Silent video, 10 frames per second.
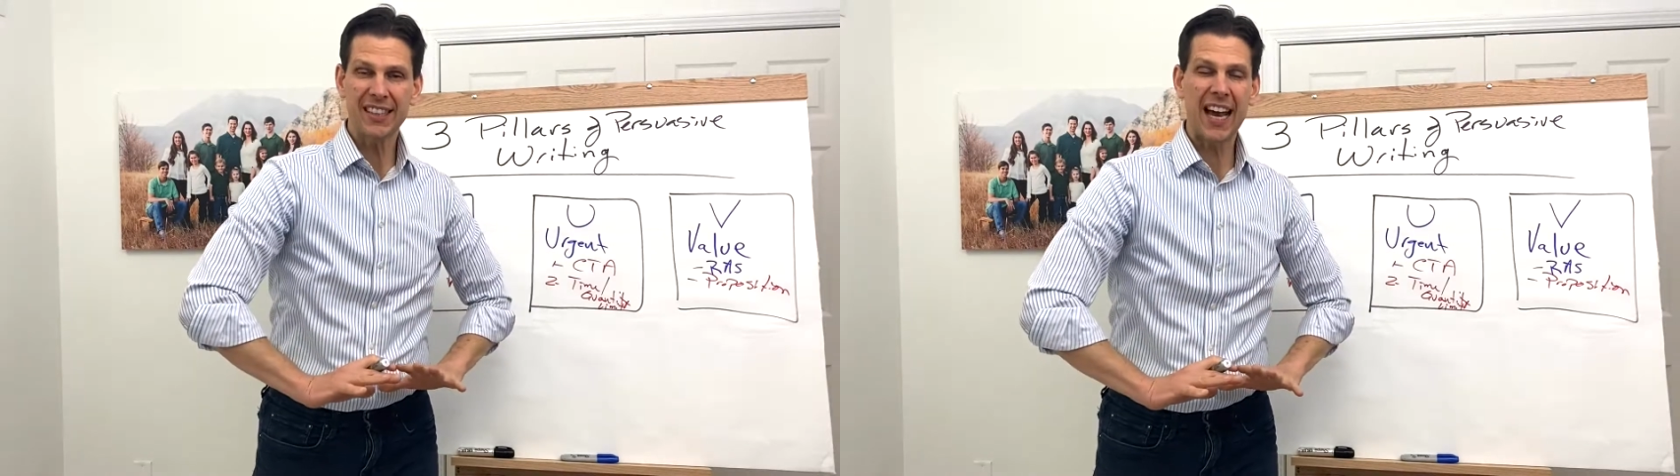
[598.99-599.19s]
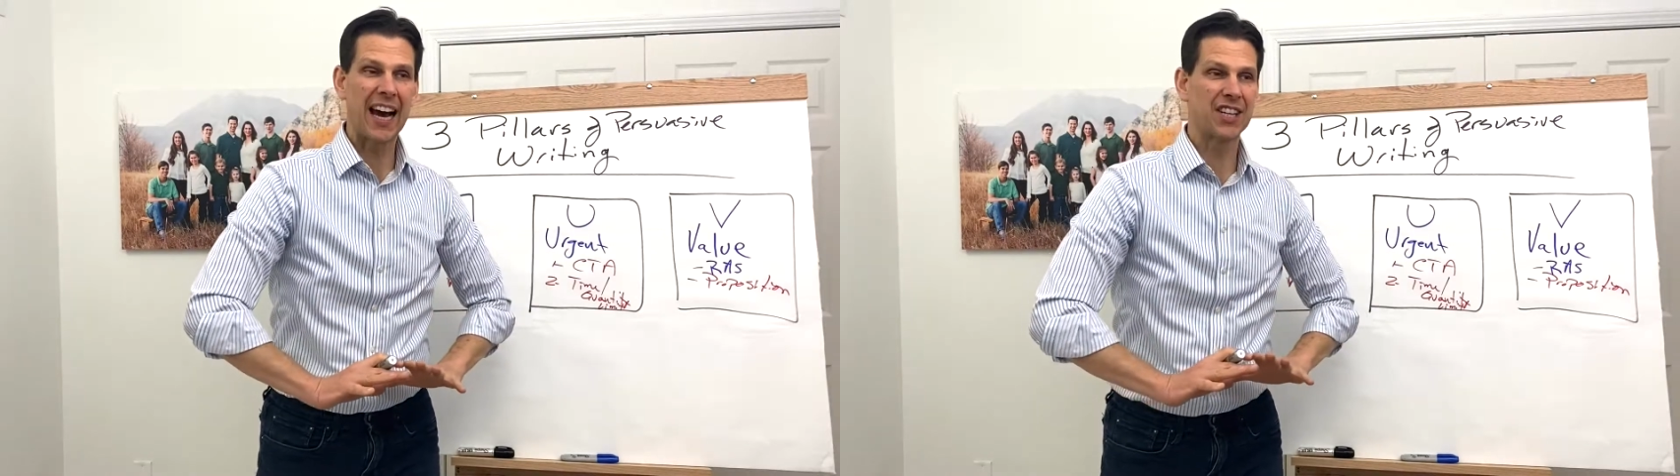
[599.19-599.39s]

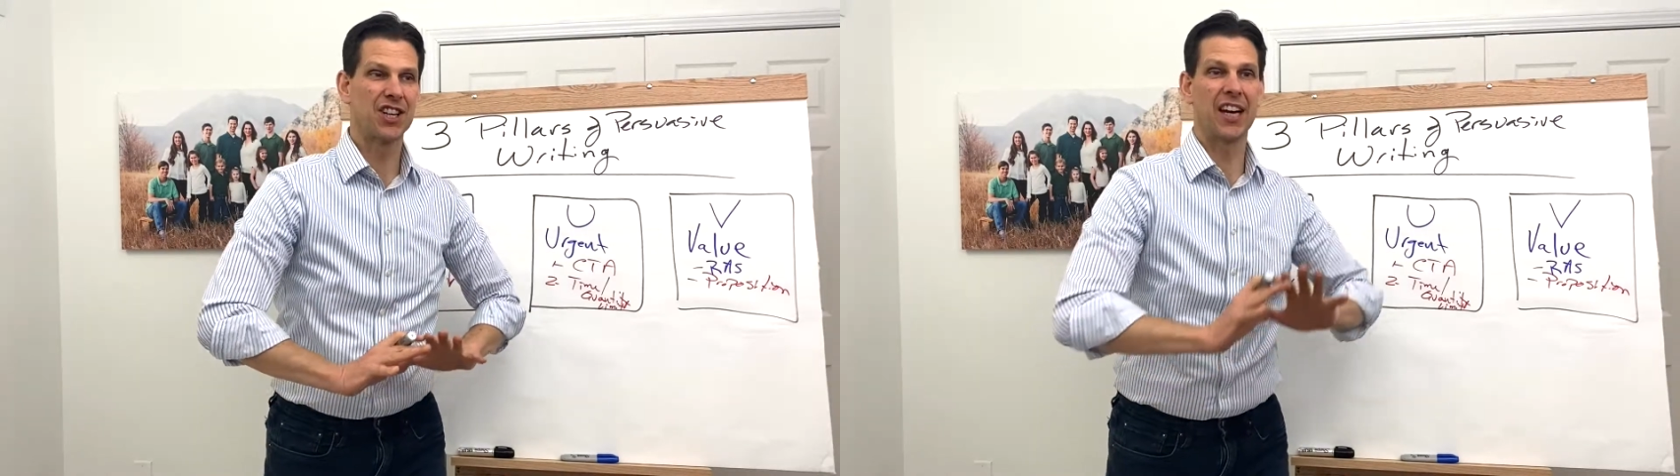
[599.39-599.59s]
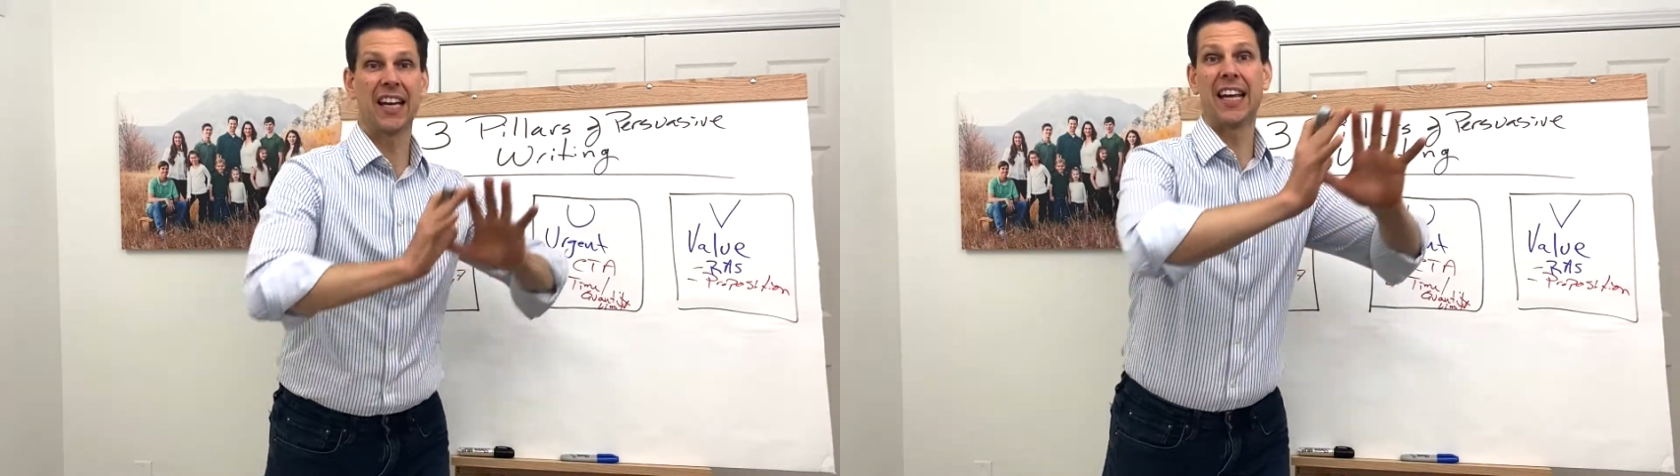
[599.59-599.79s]

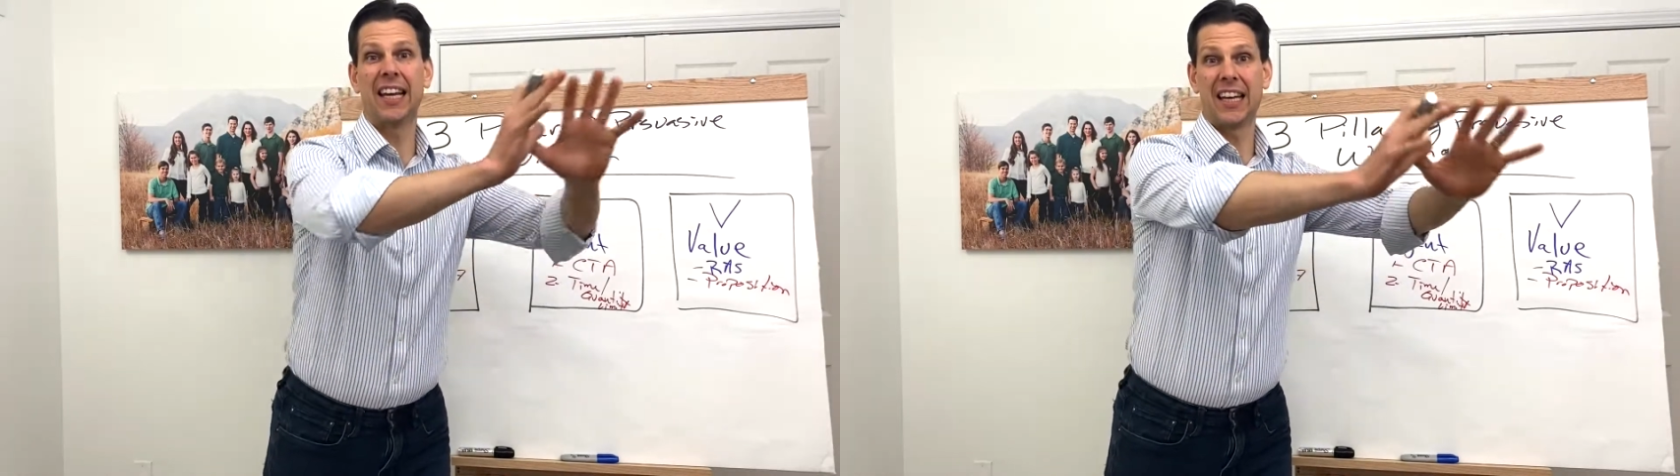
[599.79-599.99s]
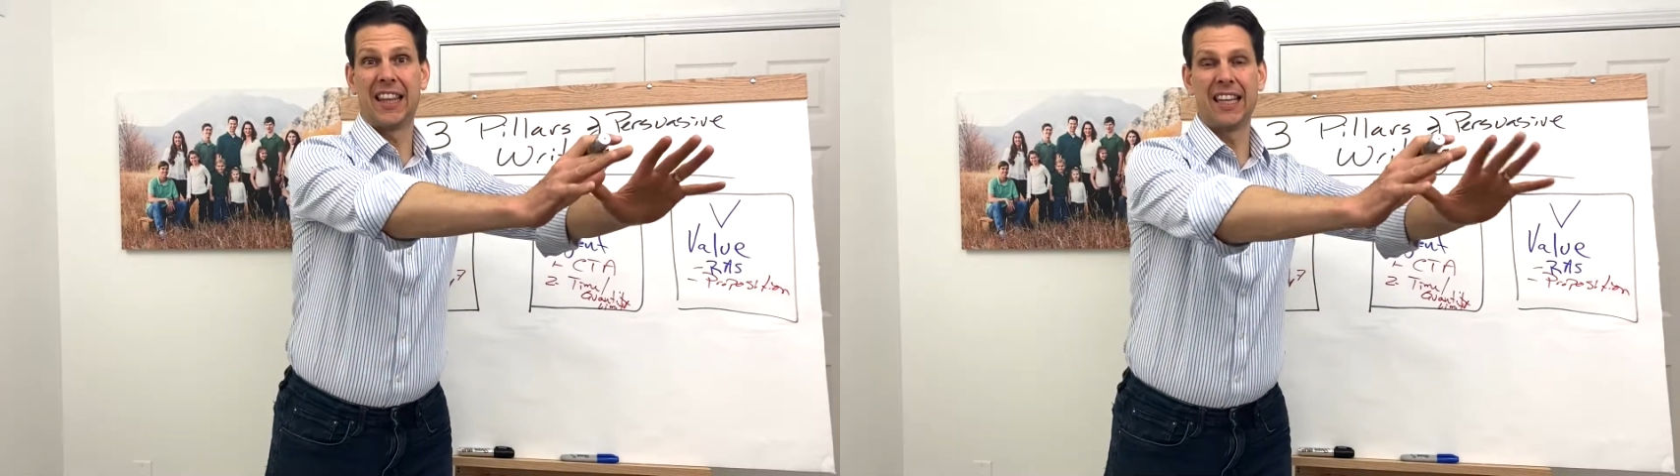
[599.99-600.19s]
action and
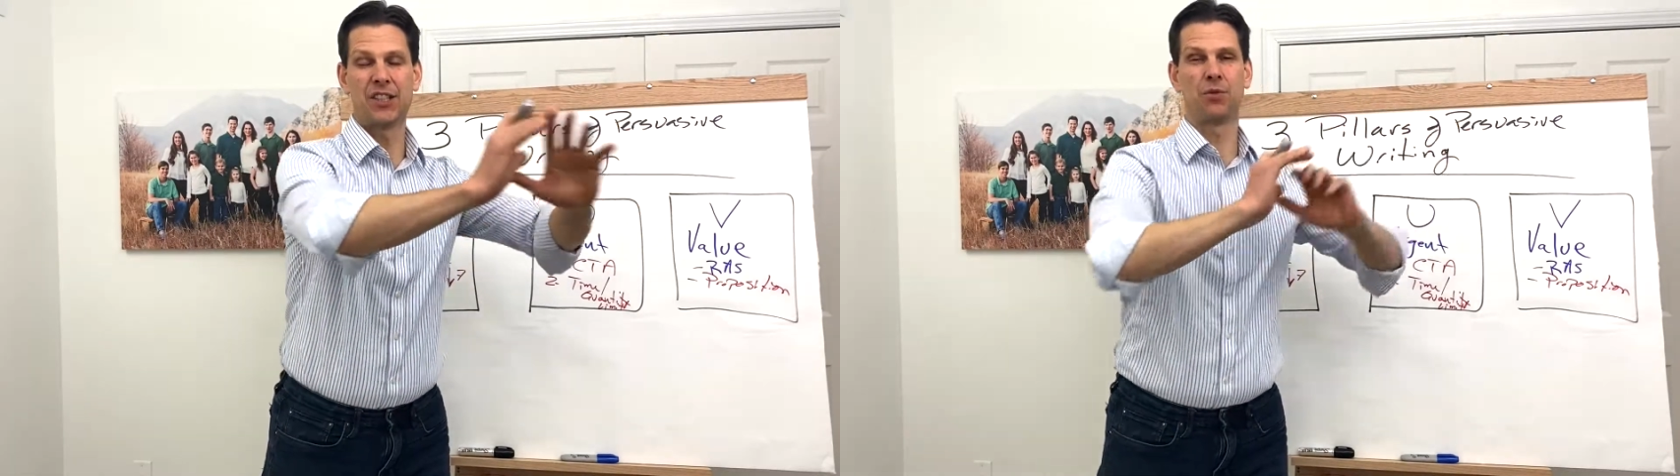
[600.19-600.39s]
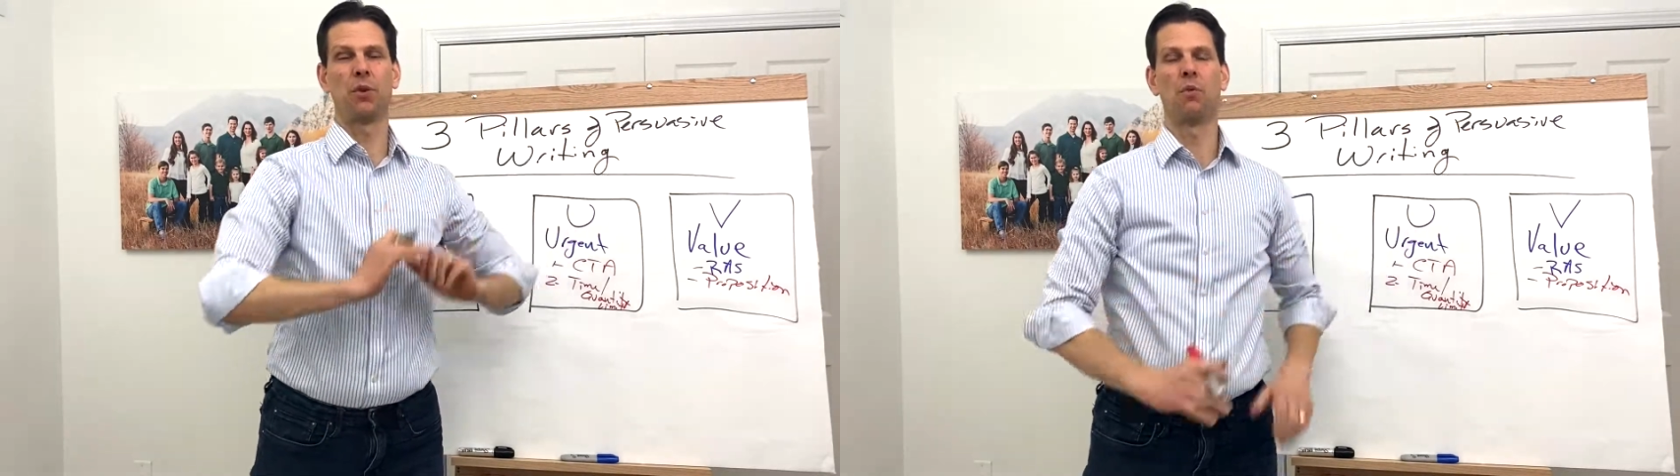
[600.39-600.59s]
get
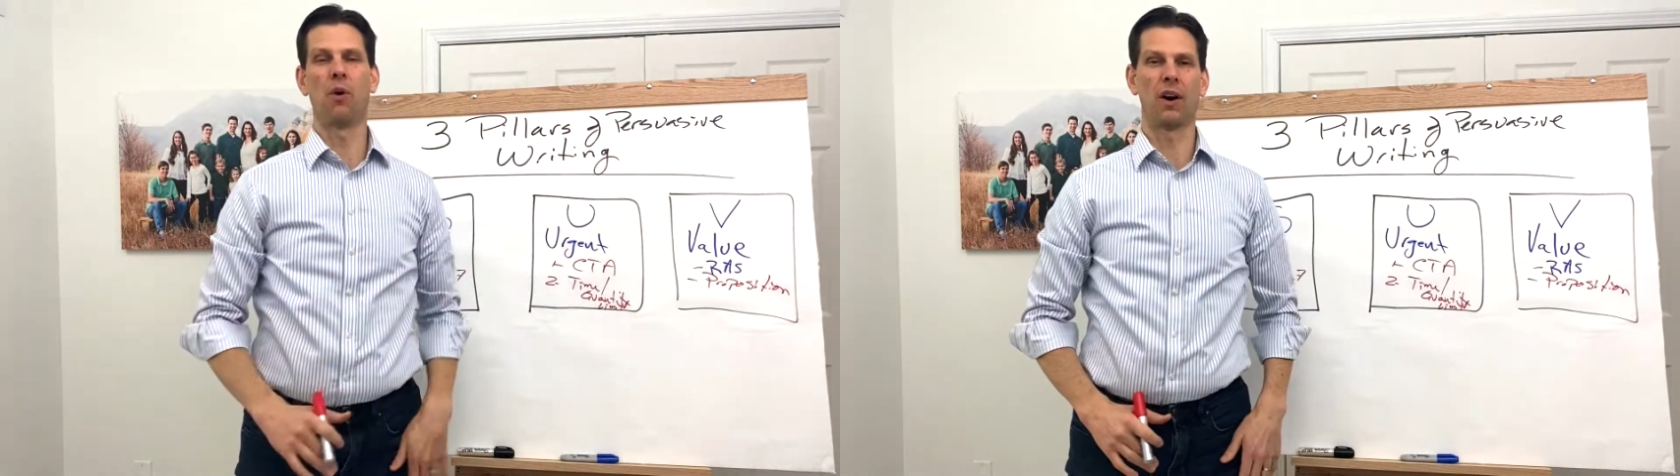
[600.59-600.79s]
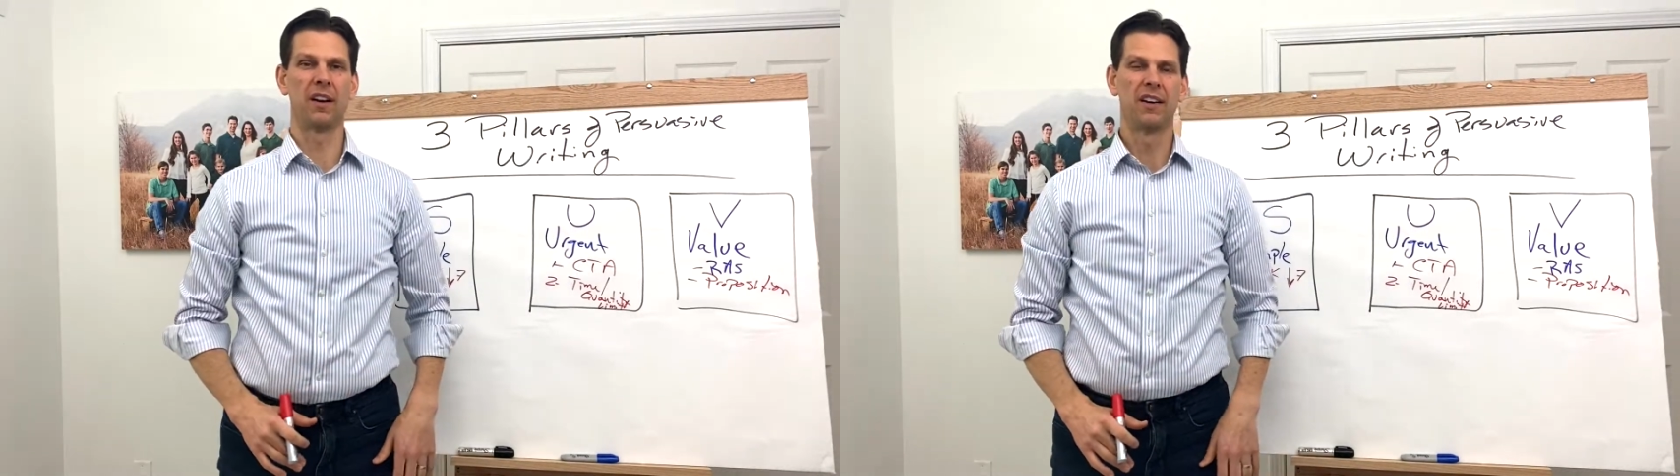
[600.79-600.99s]
this
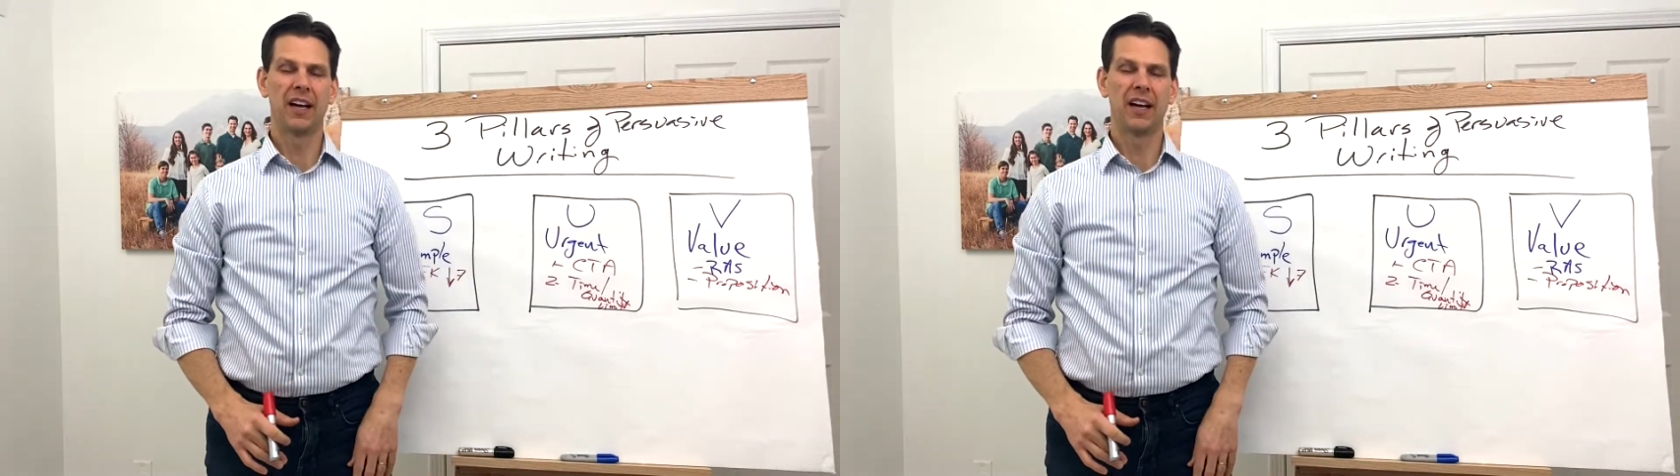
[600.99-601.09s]
reward.